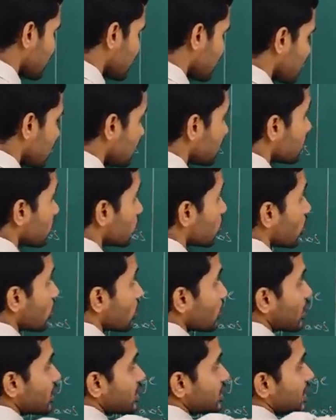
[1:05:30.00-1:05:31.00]
that
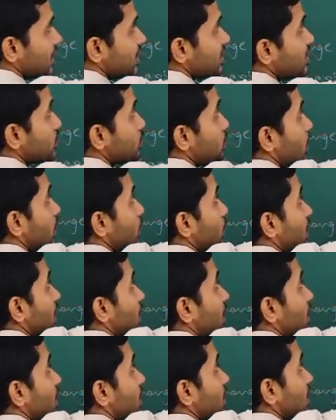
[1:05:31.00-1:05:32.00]
equiconvex lens
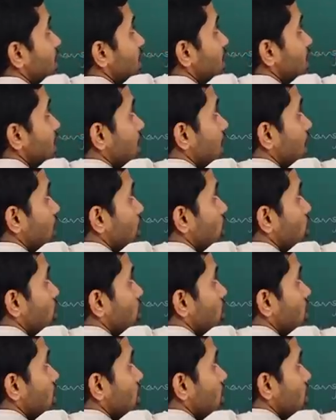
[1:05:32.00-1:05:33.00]
perpendicularly
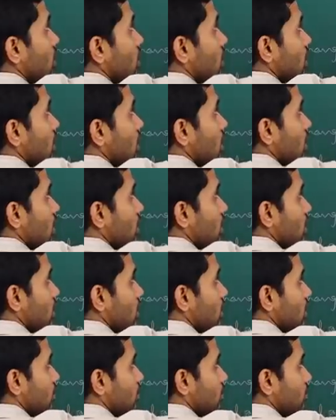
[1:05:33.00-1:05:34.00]
along
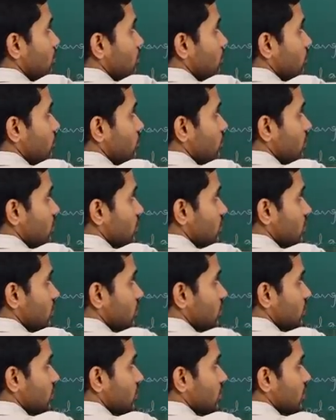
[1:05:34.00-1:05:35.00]
uh,
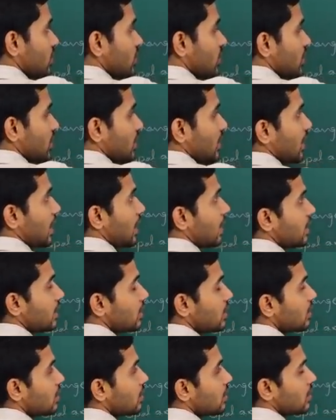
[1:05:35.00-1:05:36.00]
this
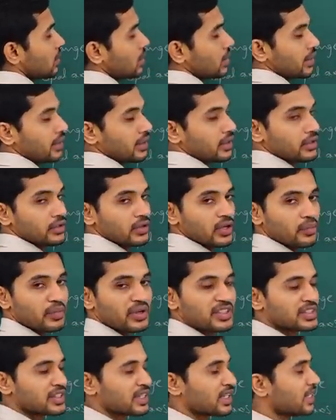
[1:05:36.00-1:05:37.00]
line, you are
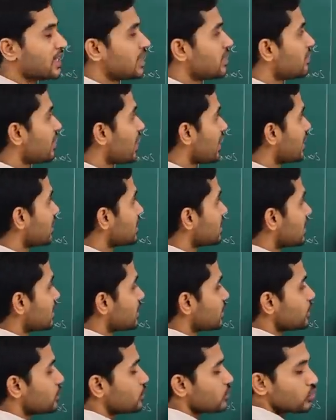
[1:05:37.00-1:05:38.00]
basically dividing
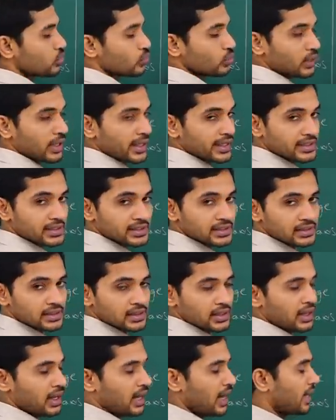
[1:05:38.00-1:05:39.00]
that into two lenses
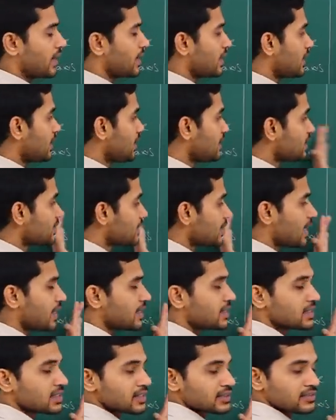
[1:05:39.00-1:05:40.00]
and each
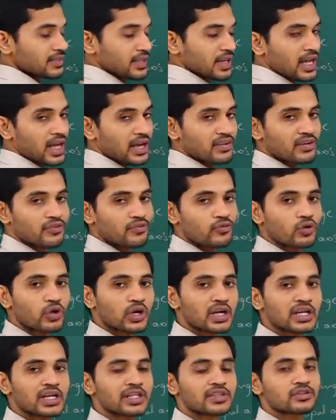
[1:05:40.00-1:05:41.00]
lens will have a
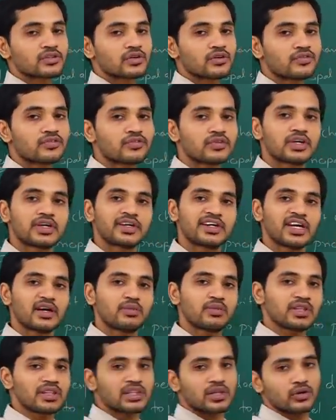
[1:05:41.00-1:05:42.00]
focal length of
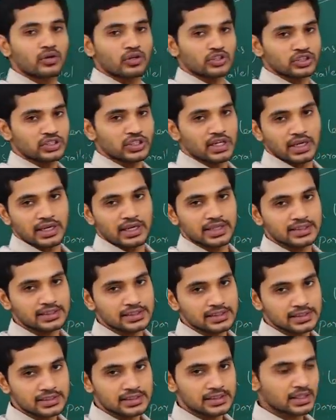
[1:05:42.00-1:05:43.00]
double the original
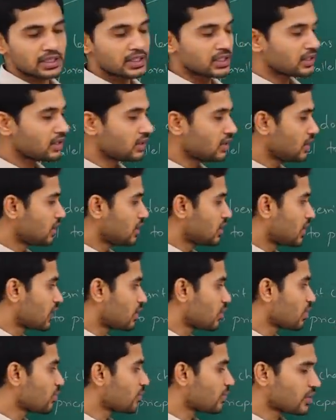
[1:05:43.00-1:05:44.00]
lens, clear?
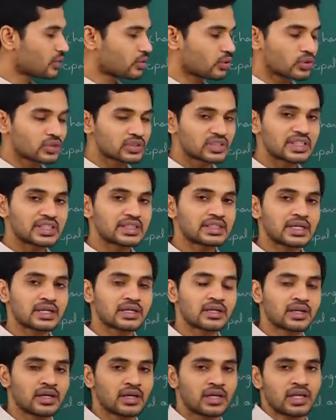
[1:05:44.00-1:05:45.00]
Remember, do not think
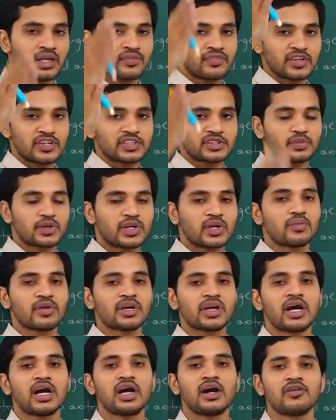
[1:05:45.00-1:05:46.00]
that if it is
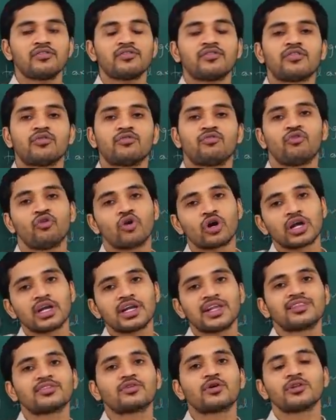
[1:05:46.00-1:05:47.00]
becoming half, focal
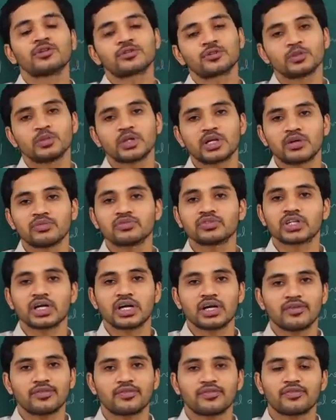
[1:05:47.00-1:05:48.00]
length also becomes
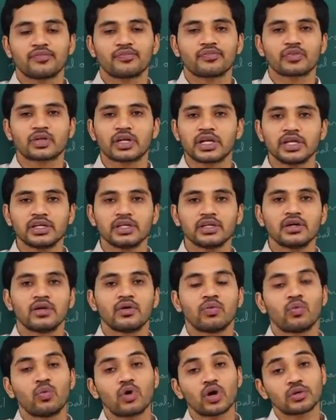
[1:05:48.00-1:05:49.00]
half, right?
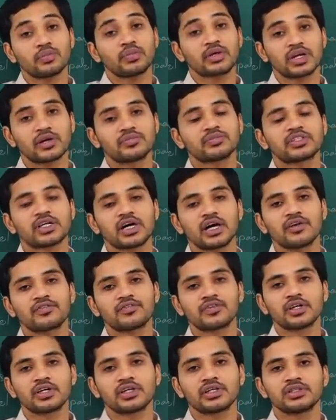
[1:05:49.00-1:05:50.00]
What becomes
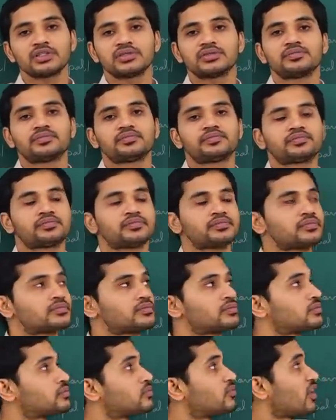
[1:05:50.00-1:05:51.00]
half here?
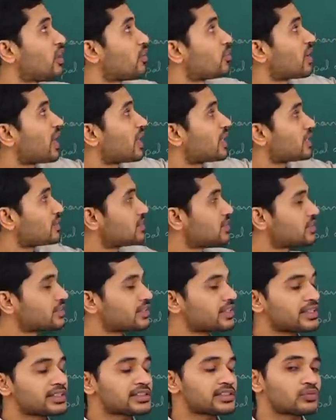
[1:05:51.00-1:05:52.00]
When I am cutting
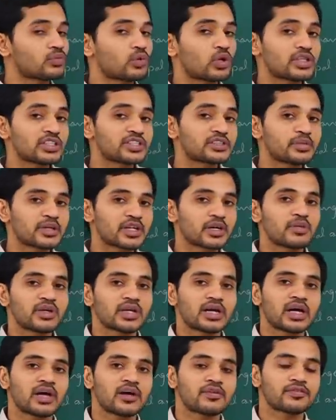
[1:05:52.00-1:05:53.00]
this lens, what is
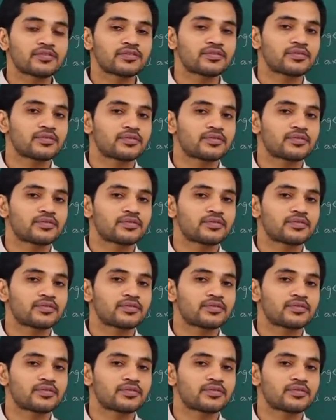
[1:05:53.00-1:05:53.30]
becoming half?